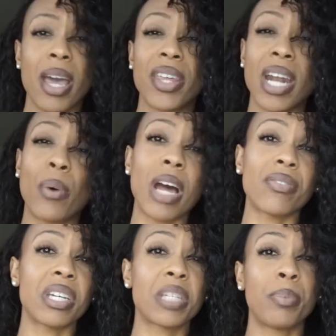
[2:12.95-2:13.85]
And then I would have
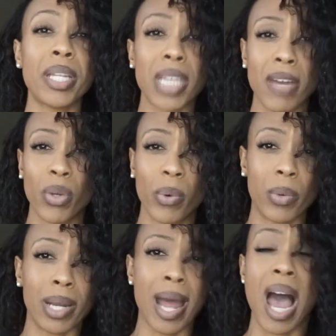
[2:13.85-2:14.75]
to explain to everyone
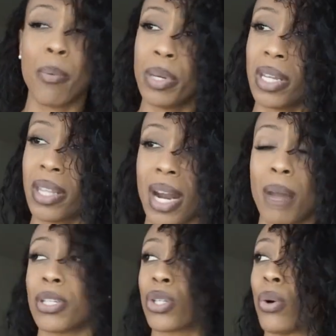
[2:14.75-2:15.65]
what happened and that
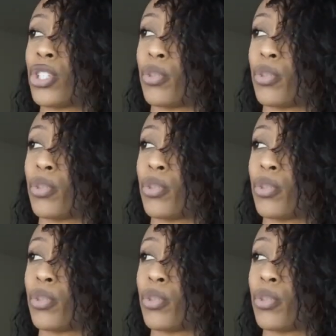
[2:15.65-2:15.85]
I'm just going